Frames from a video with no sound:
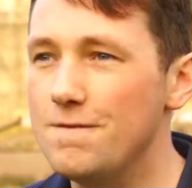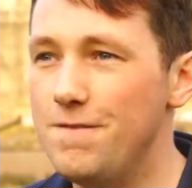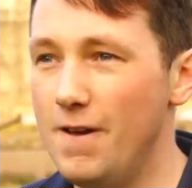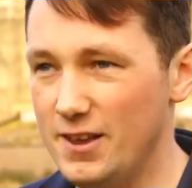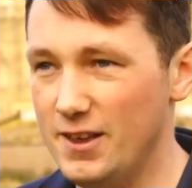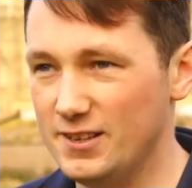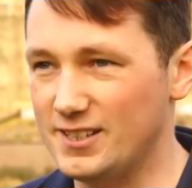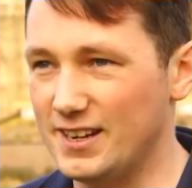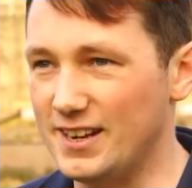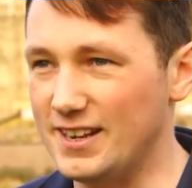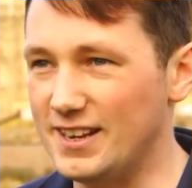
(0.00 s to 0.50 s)

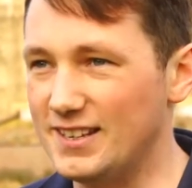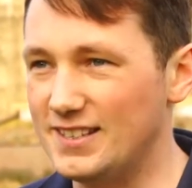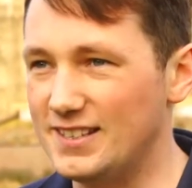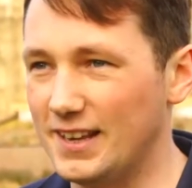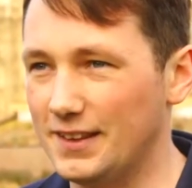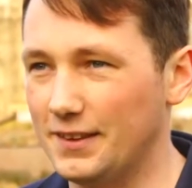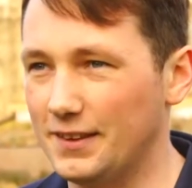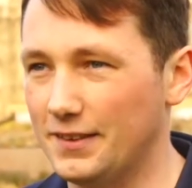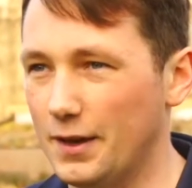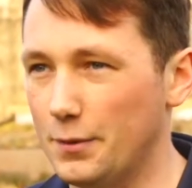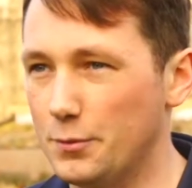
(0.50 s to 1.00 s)
Firstly, he
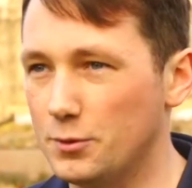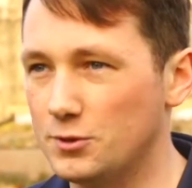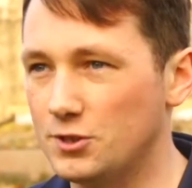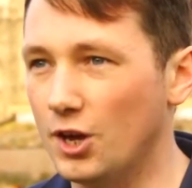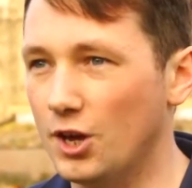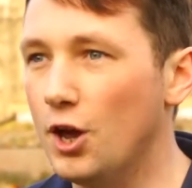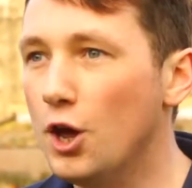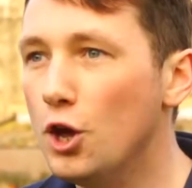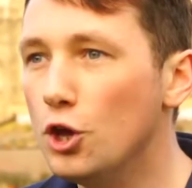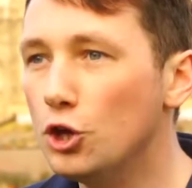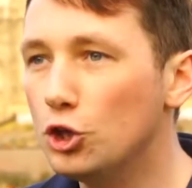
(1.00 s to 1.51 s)
said that there was
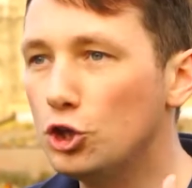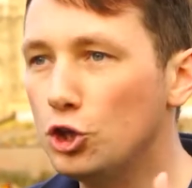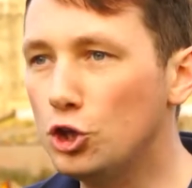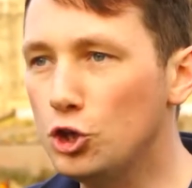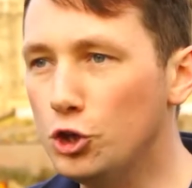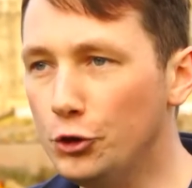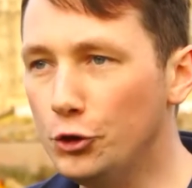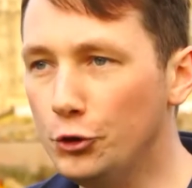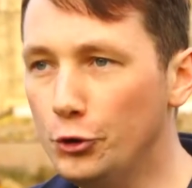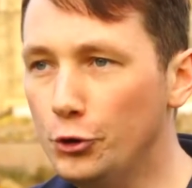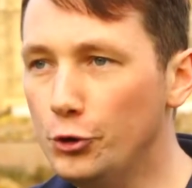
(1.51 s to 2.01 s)
a
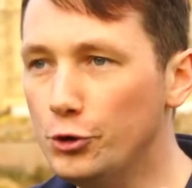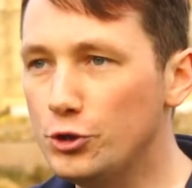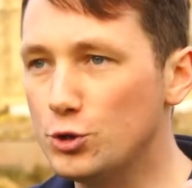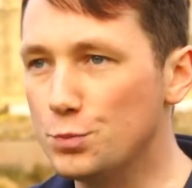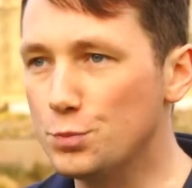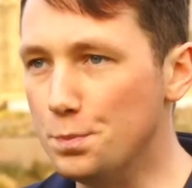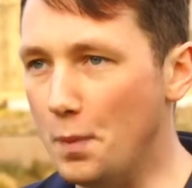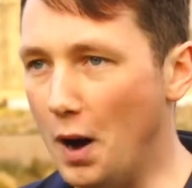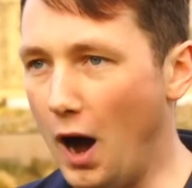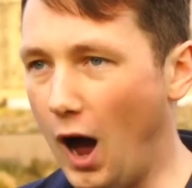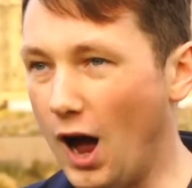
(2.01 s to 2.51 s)
huge
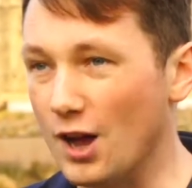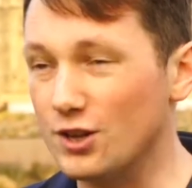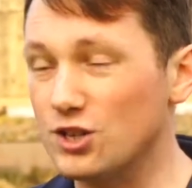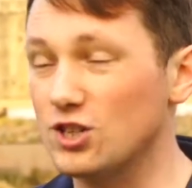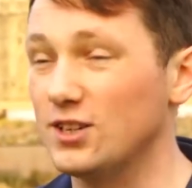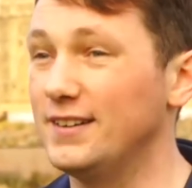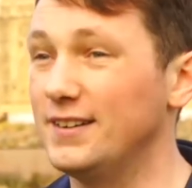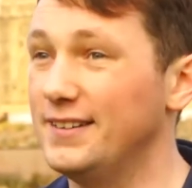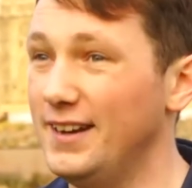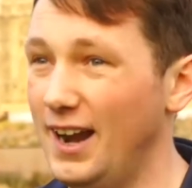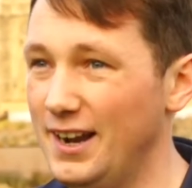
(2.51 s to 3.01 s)
march
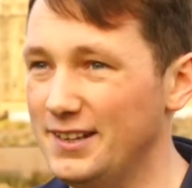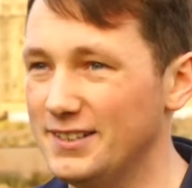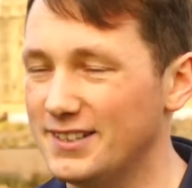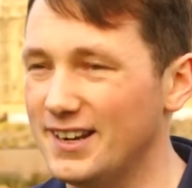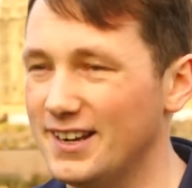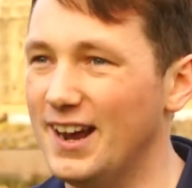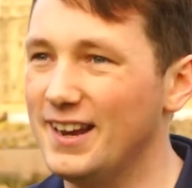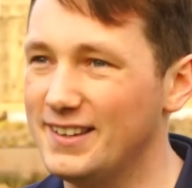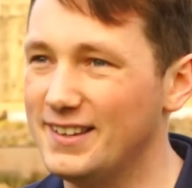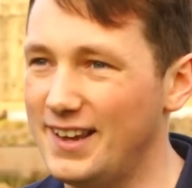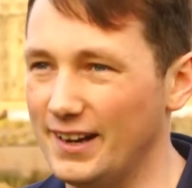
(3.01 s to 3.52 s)
in London
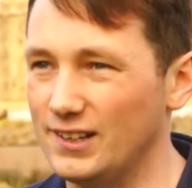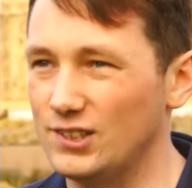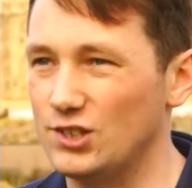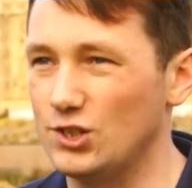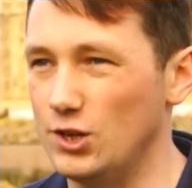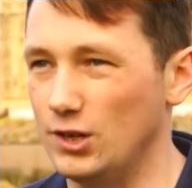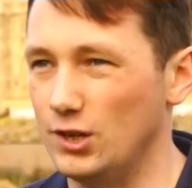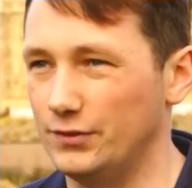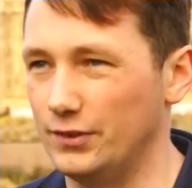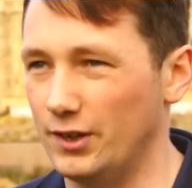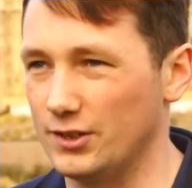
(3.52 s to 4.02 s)
against
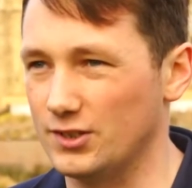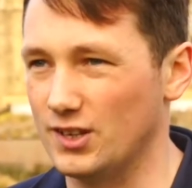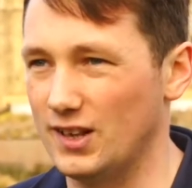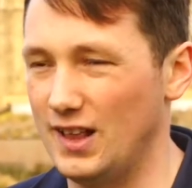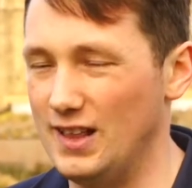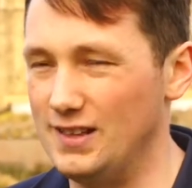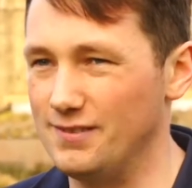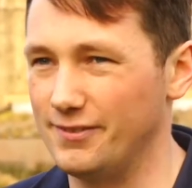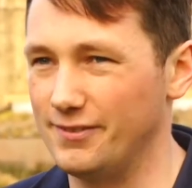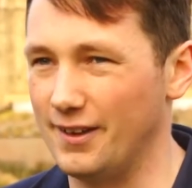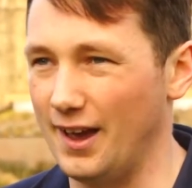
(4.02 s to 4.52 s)
universal
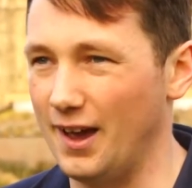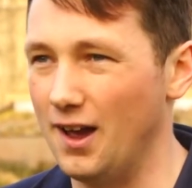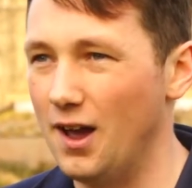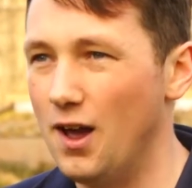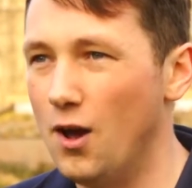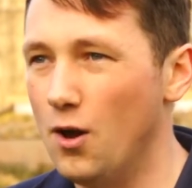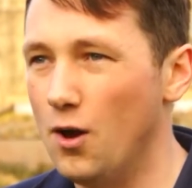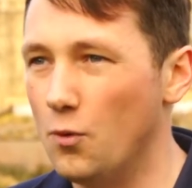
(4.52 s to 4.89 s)
healthcare,